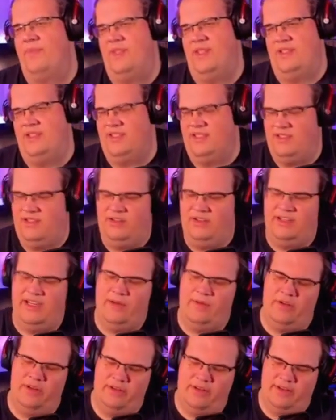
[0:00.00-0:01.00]
this is.
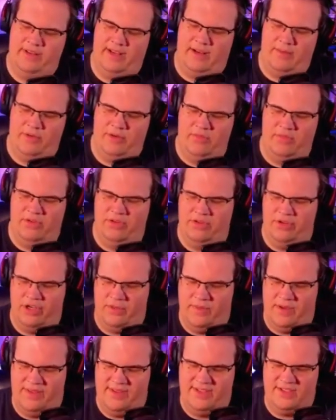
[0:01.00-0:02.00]
I want to take a moment to
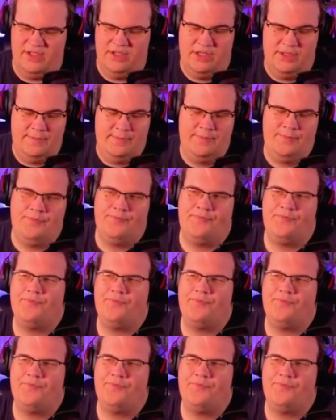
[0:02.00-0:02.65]
talk about this card.